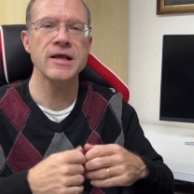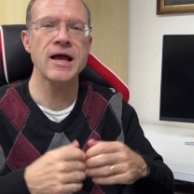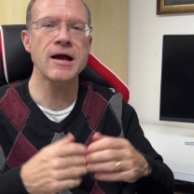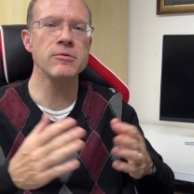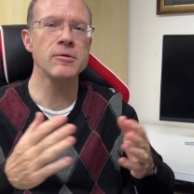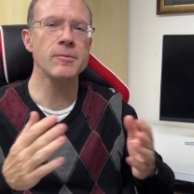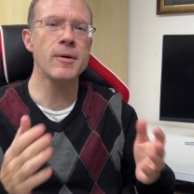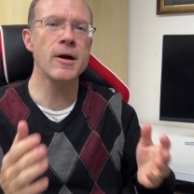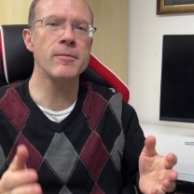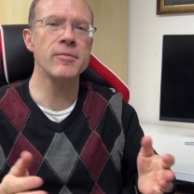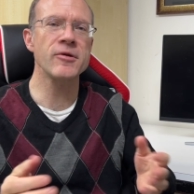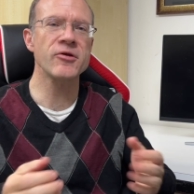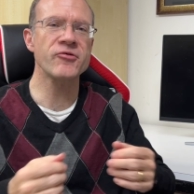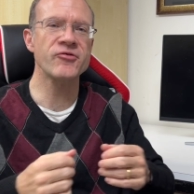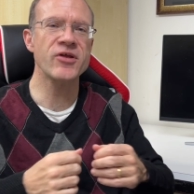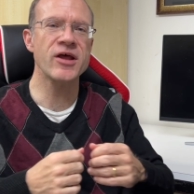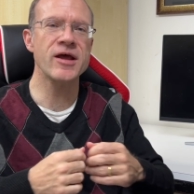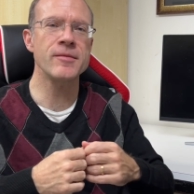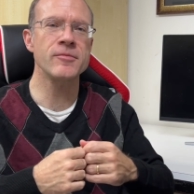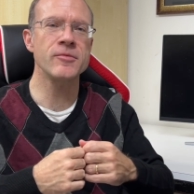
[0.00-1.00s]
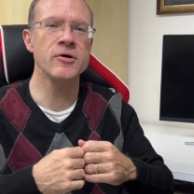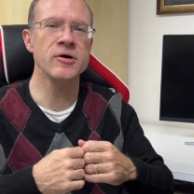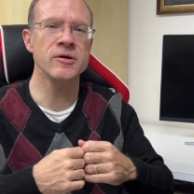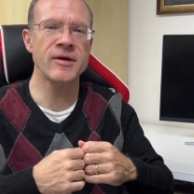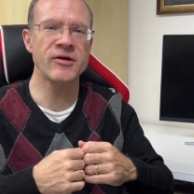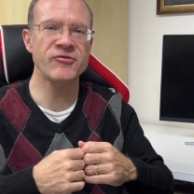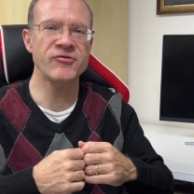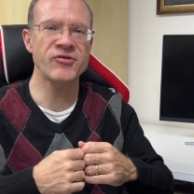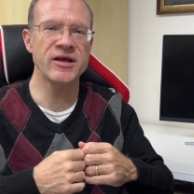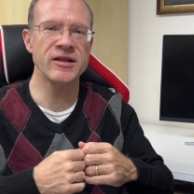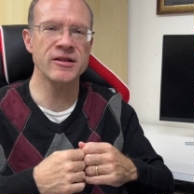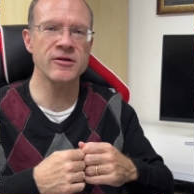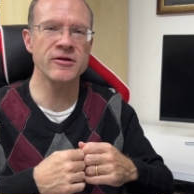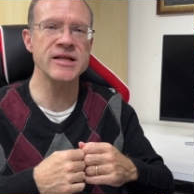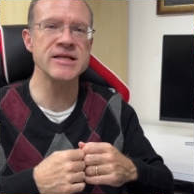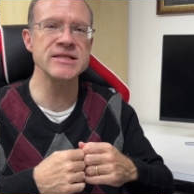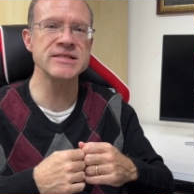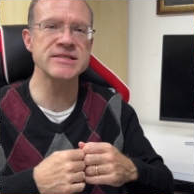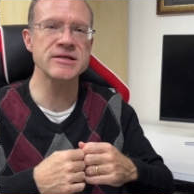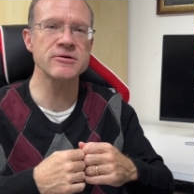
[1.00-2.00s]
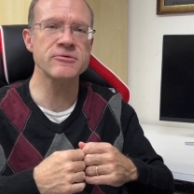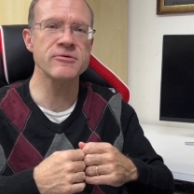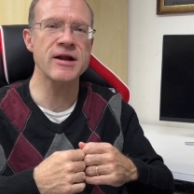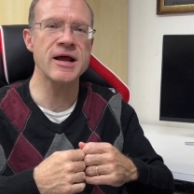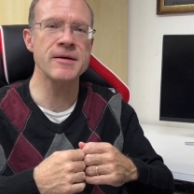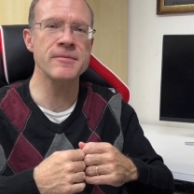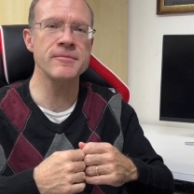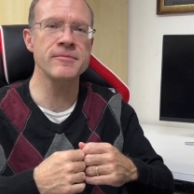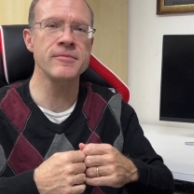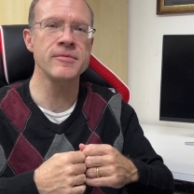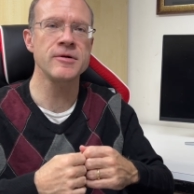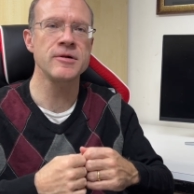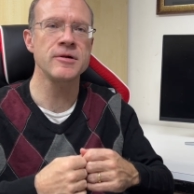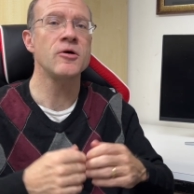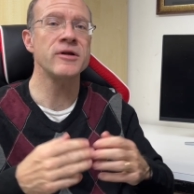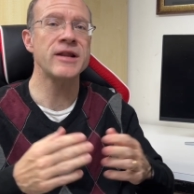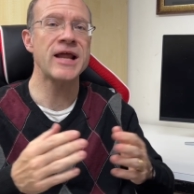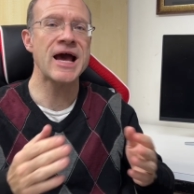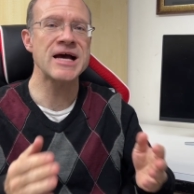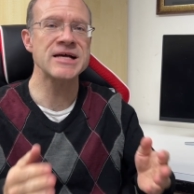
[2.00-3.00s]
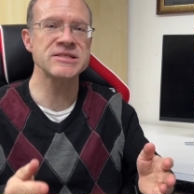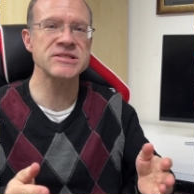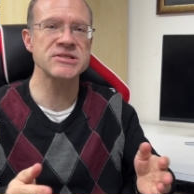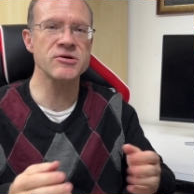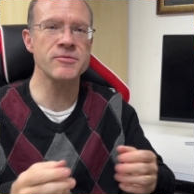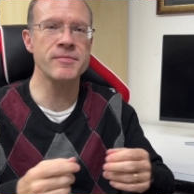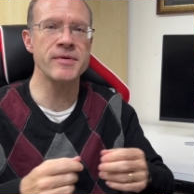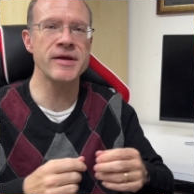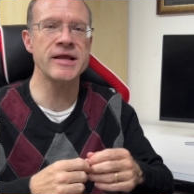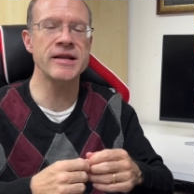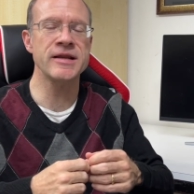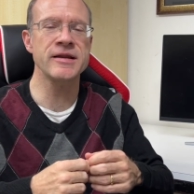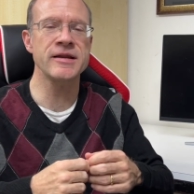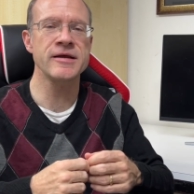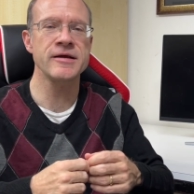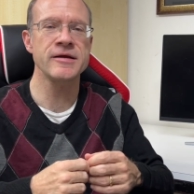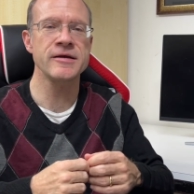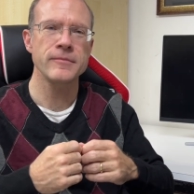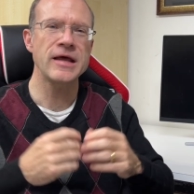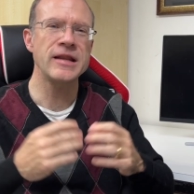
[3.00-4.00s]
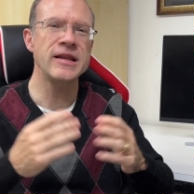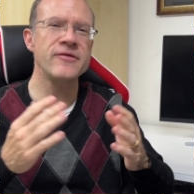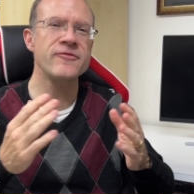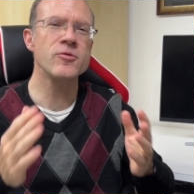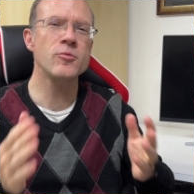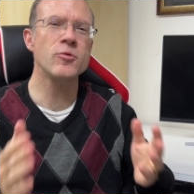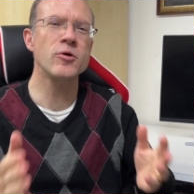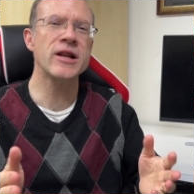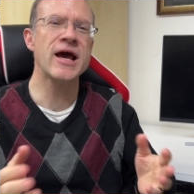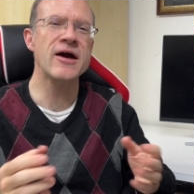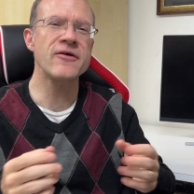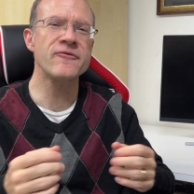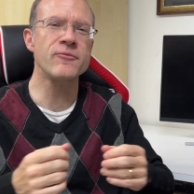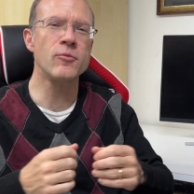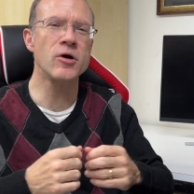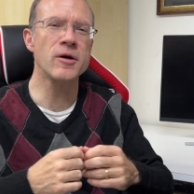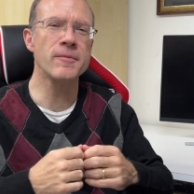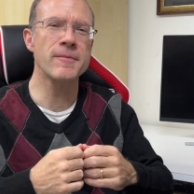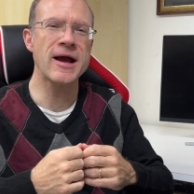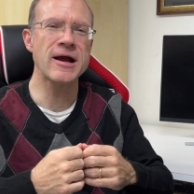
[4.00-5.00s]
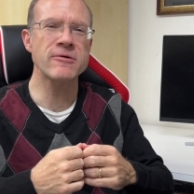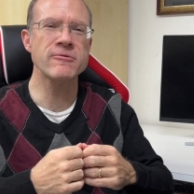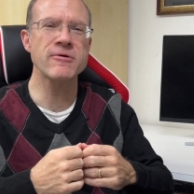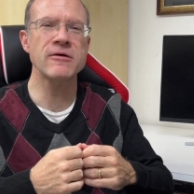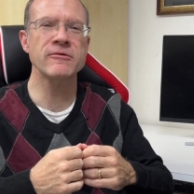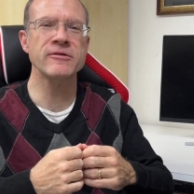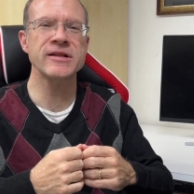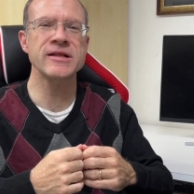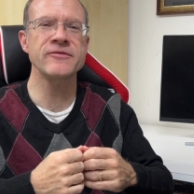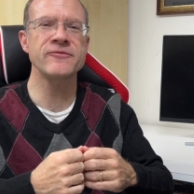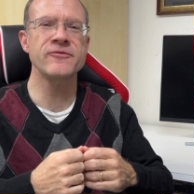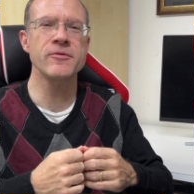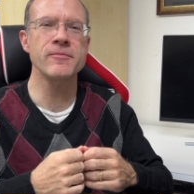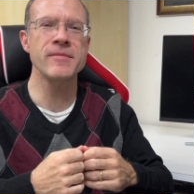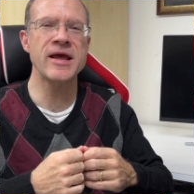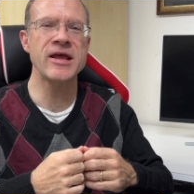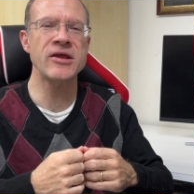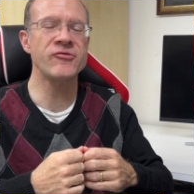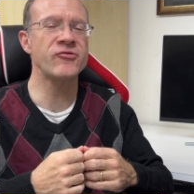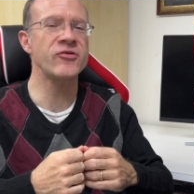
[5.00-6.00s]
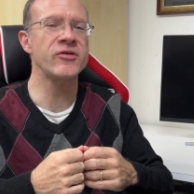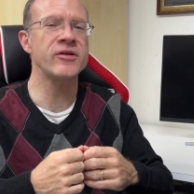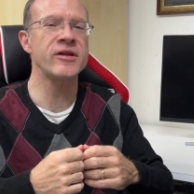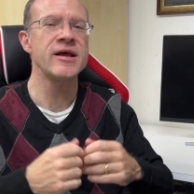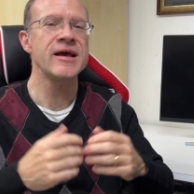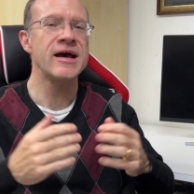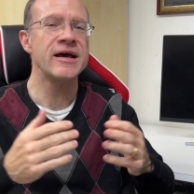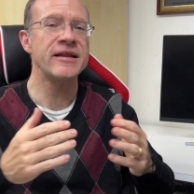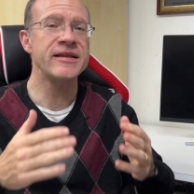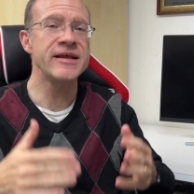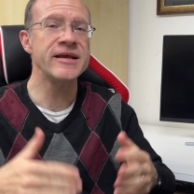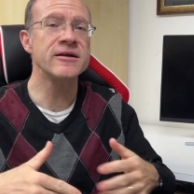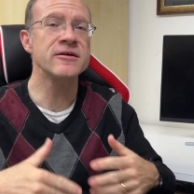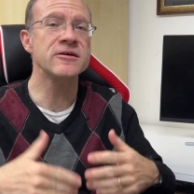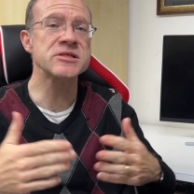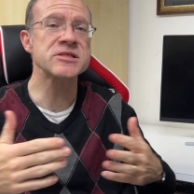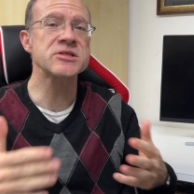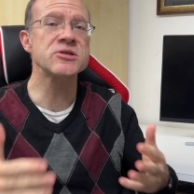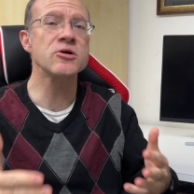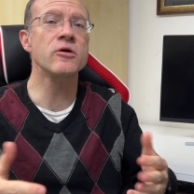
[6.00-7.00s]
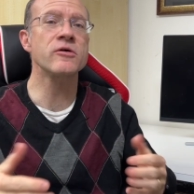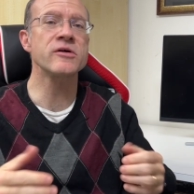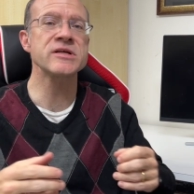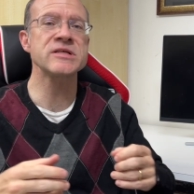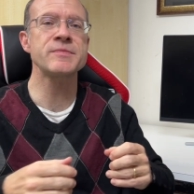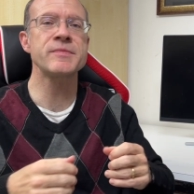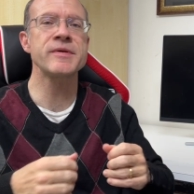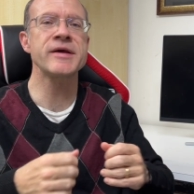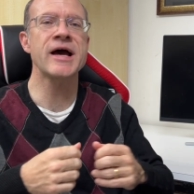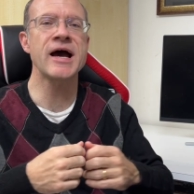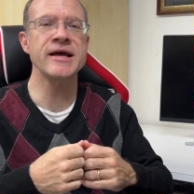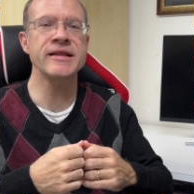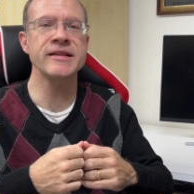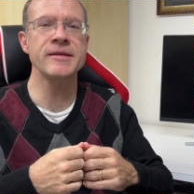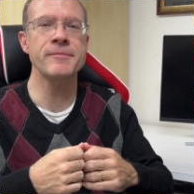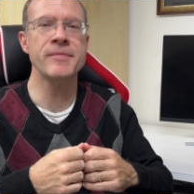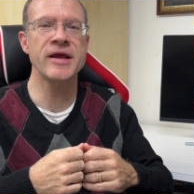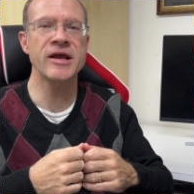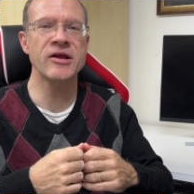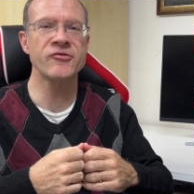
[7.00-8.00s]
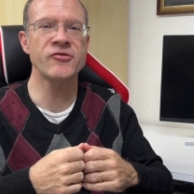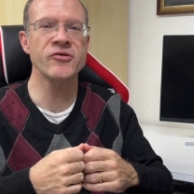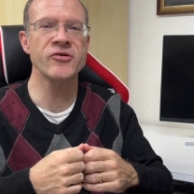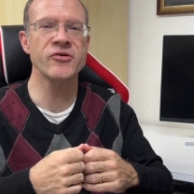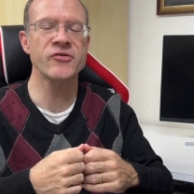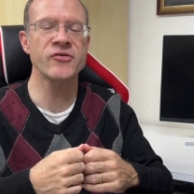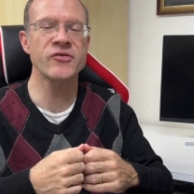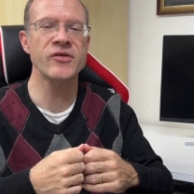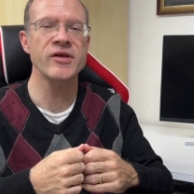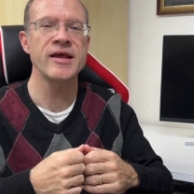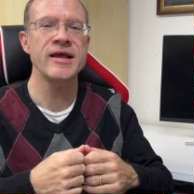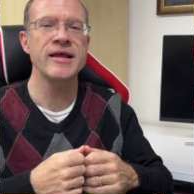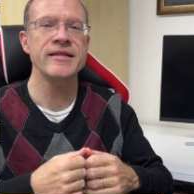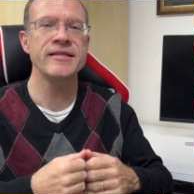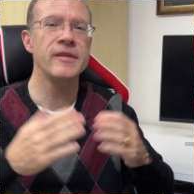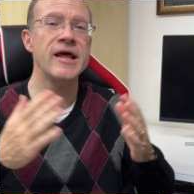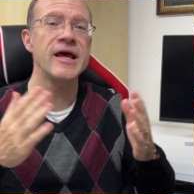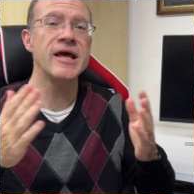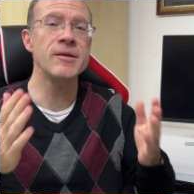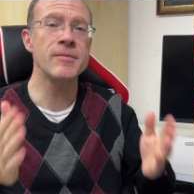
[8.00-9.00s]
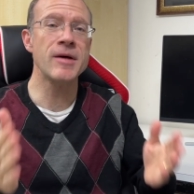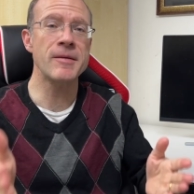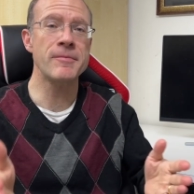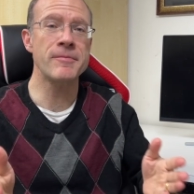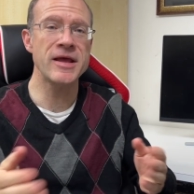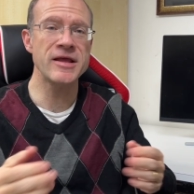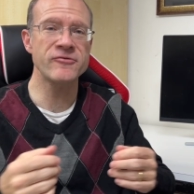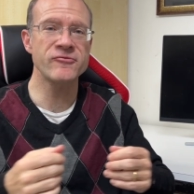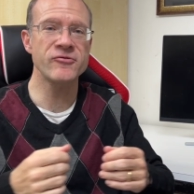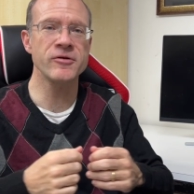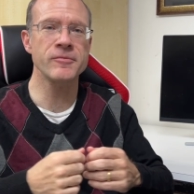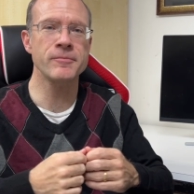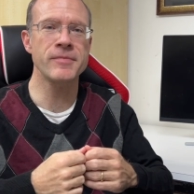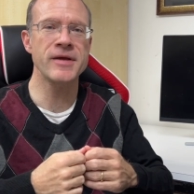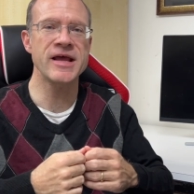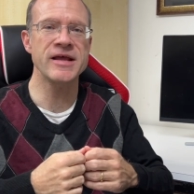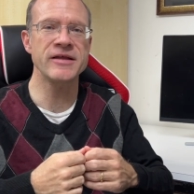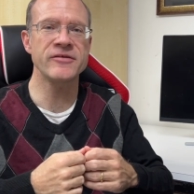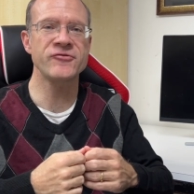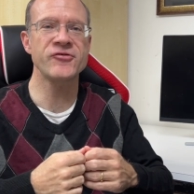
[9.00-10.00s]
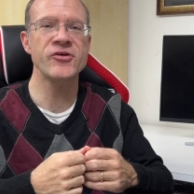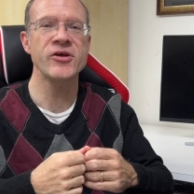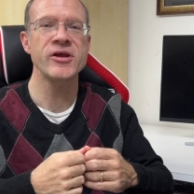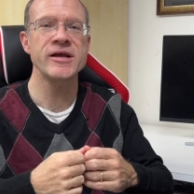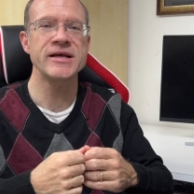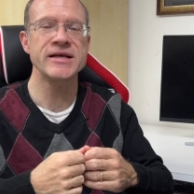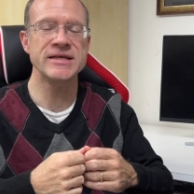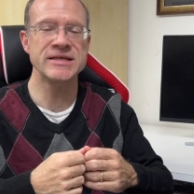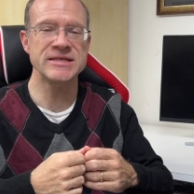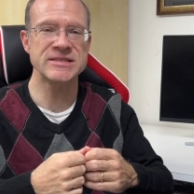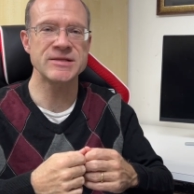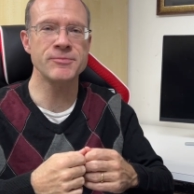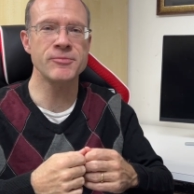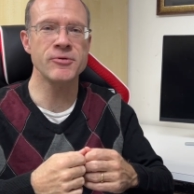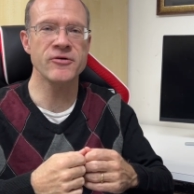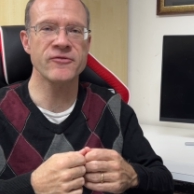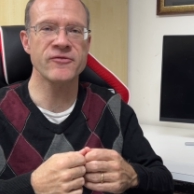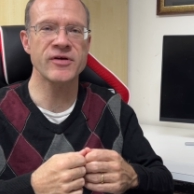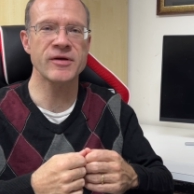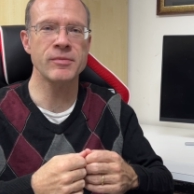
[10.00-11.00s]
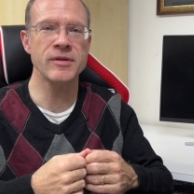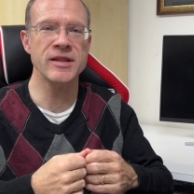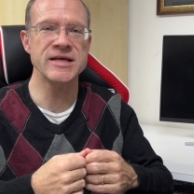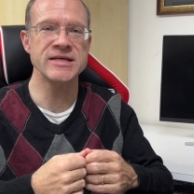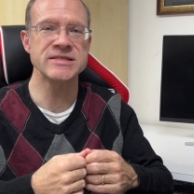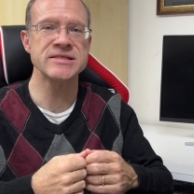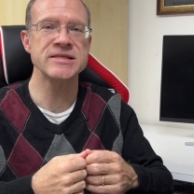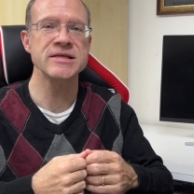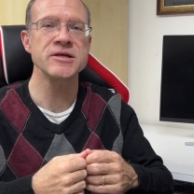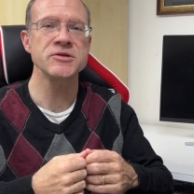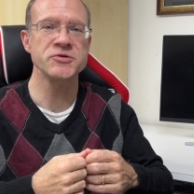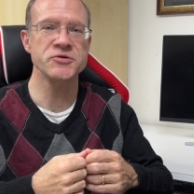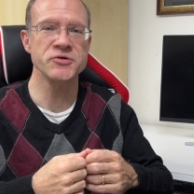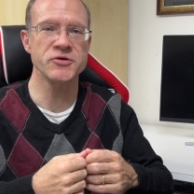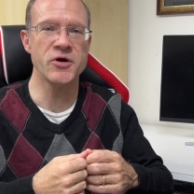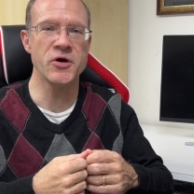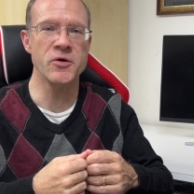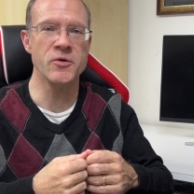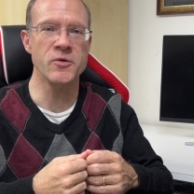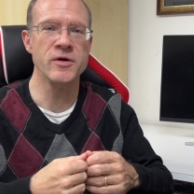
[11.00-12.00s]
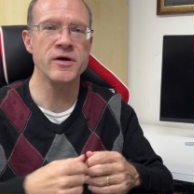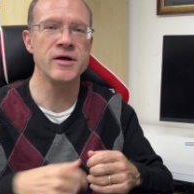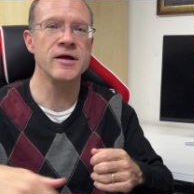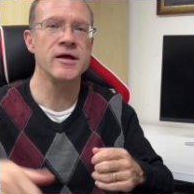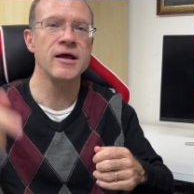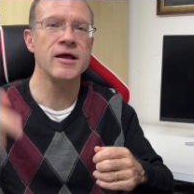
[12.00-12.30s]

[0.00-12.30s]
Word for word: I will publish them on my channel on Instagram, on Astrobin, and if you want to have more background information and hear the stories behind the pictures, then my Patreon page is the perfect place to go.